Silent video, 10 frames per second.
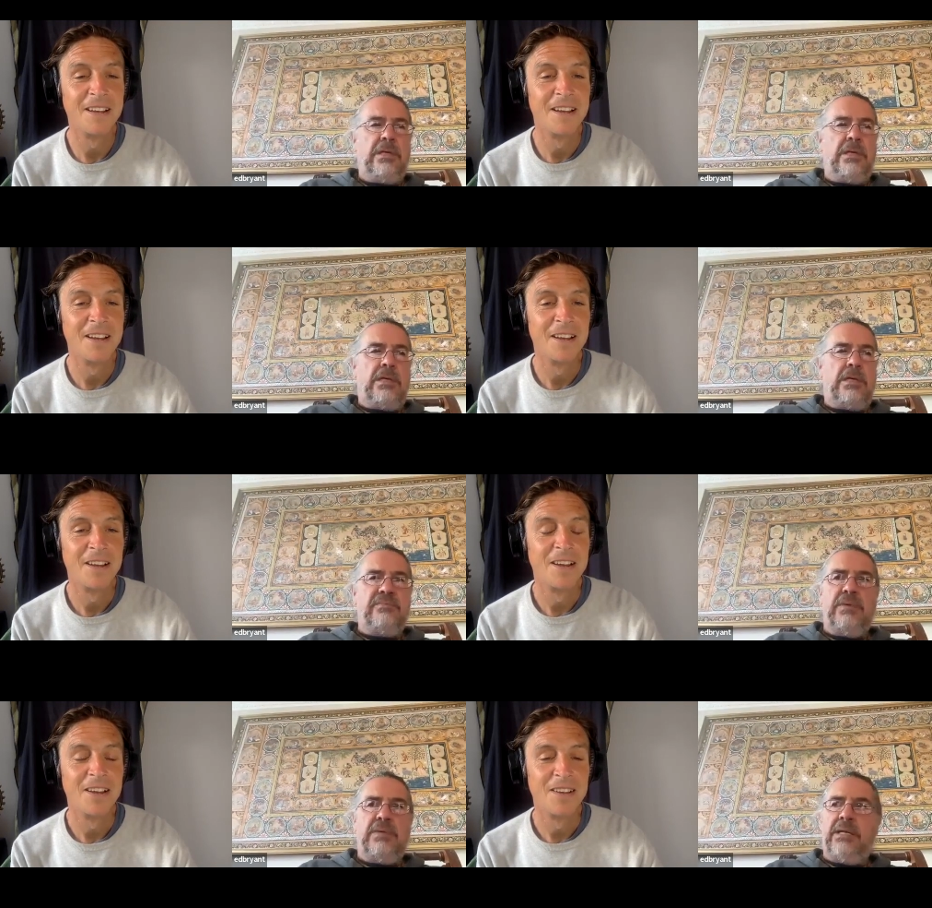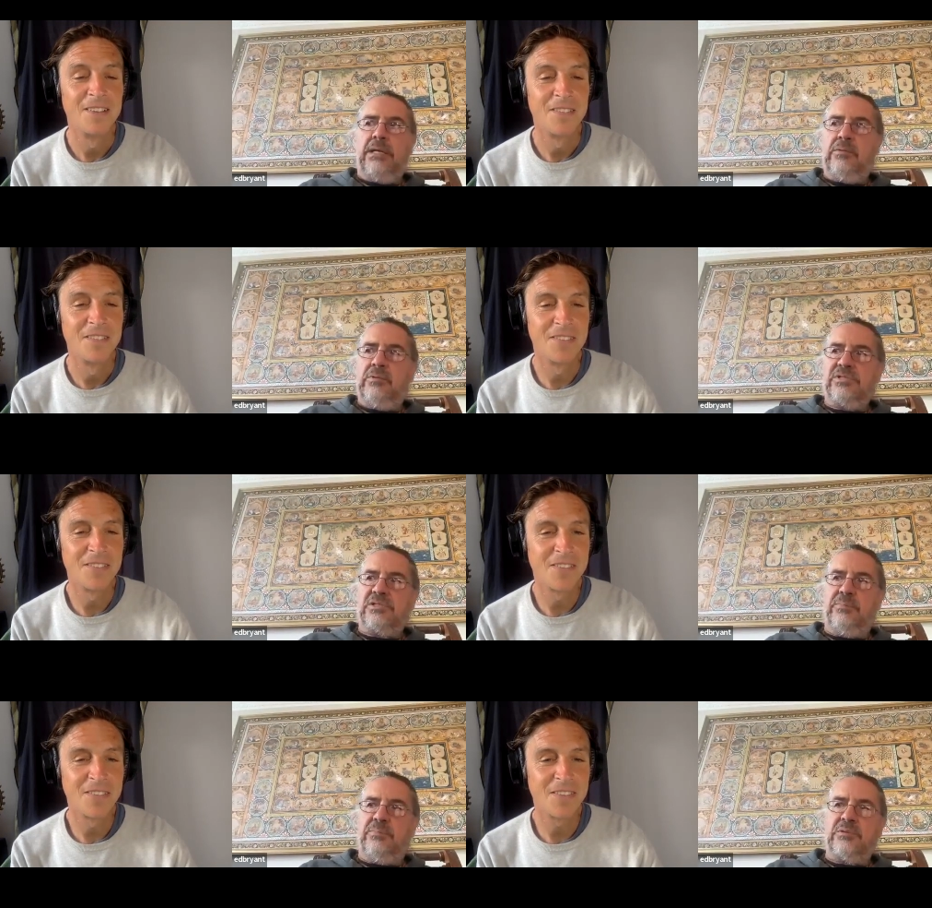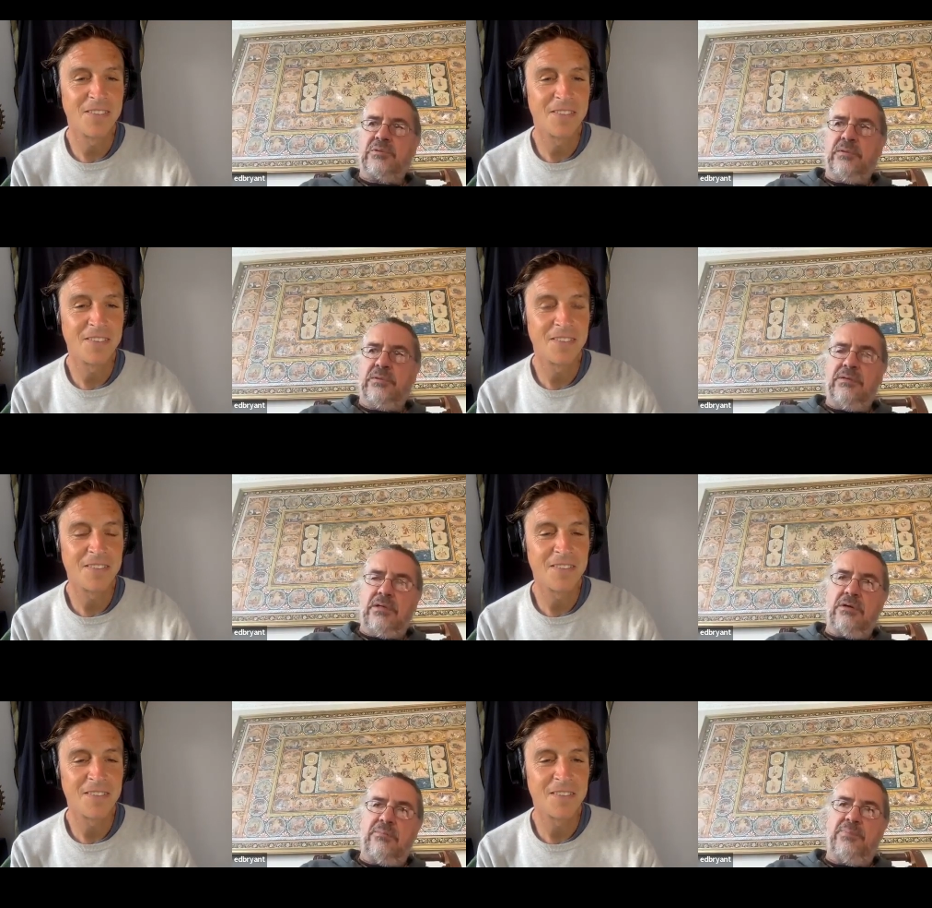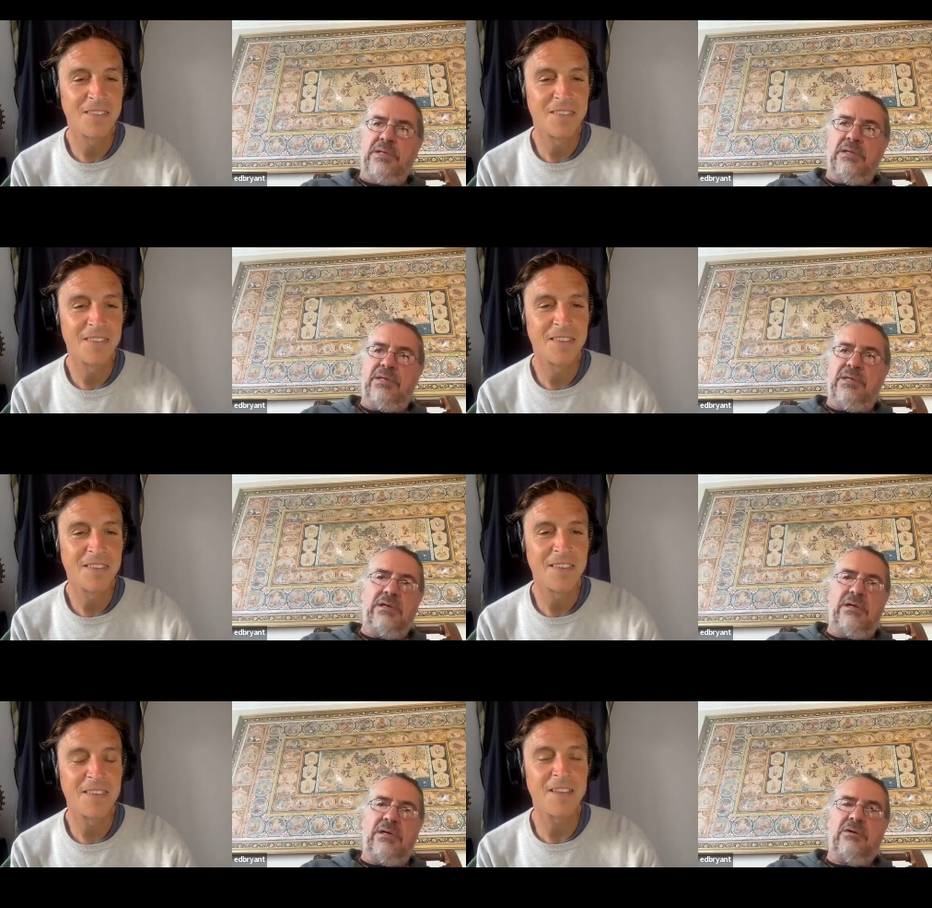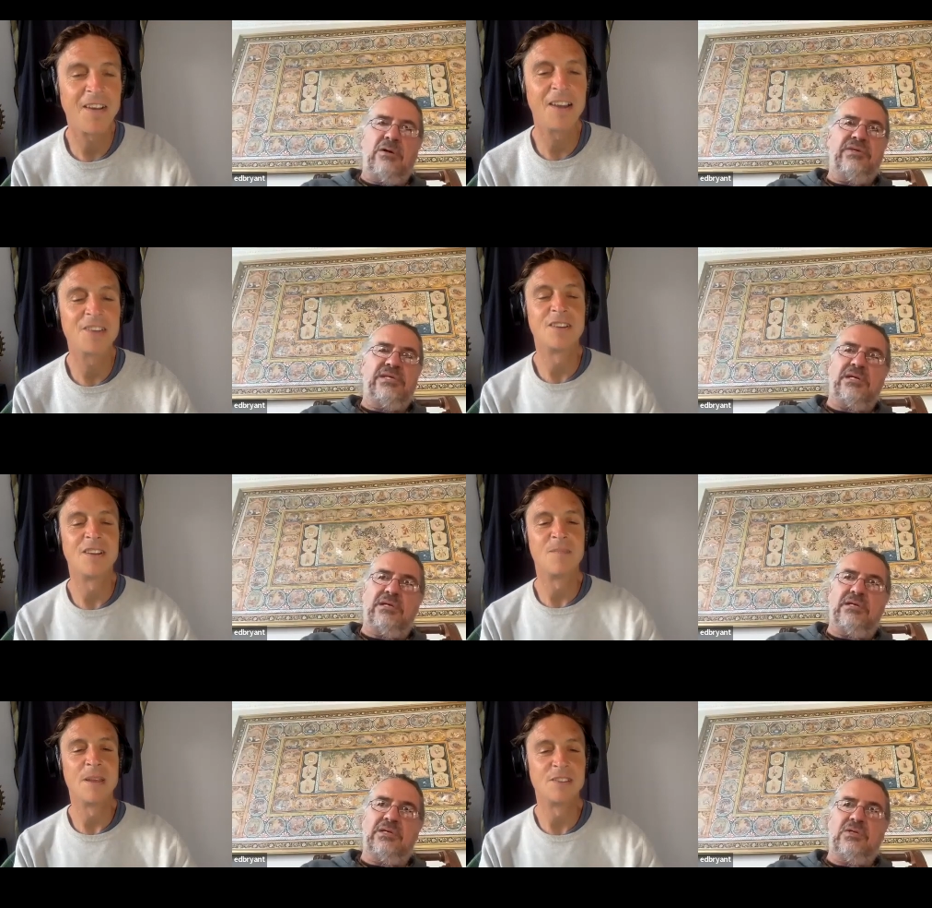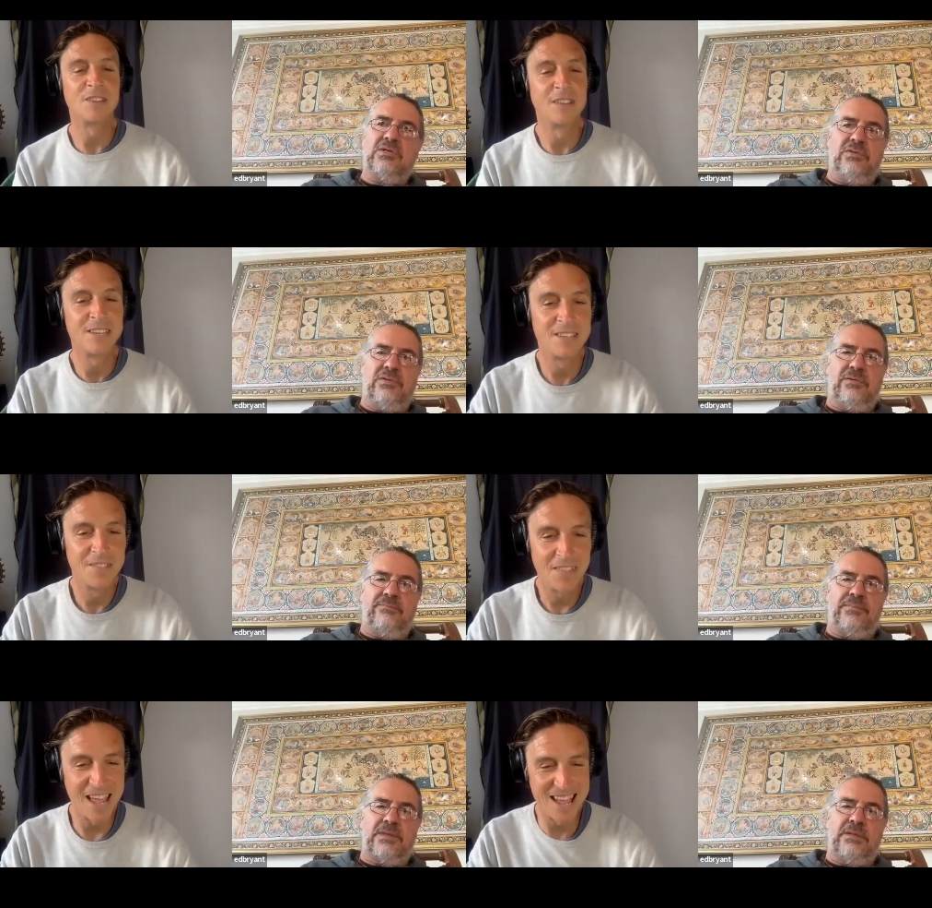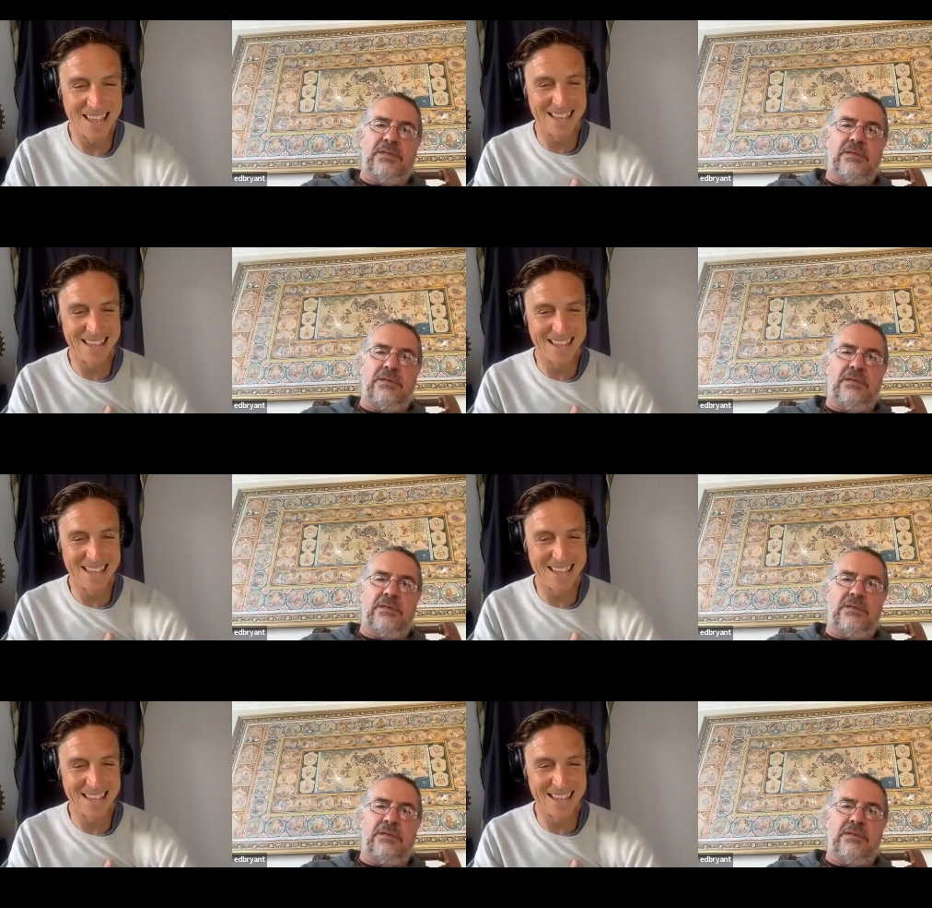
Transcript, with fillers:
Speaker 1: Um, and I would also push, and, and there are, and there are, and there are. Oh, I shouldn't have mentioned this. there are